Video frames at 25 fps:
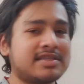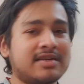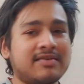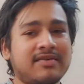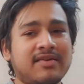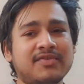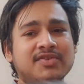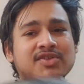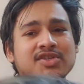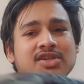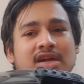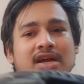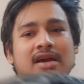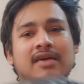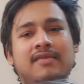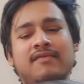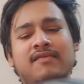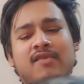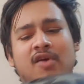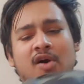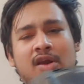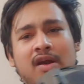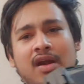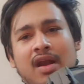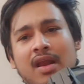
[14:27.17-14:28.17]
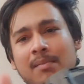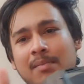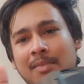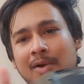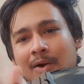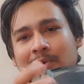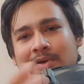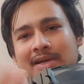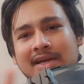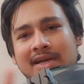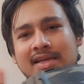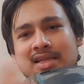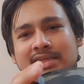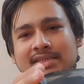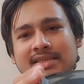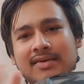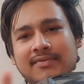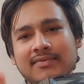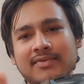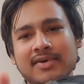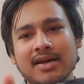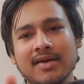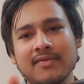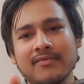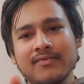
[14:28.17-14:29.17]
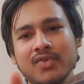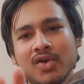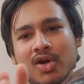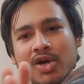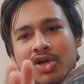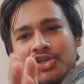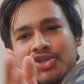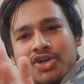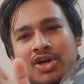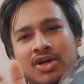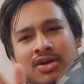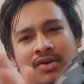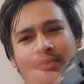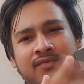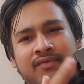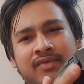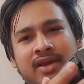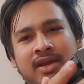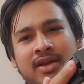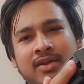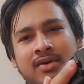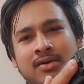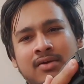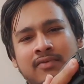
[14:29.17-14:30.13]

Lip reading: Now I've already mounted this and I'm not shot a video,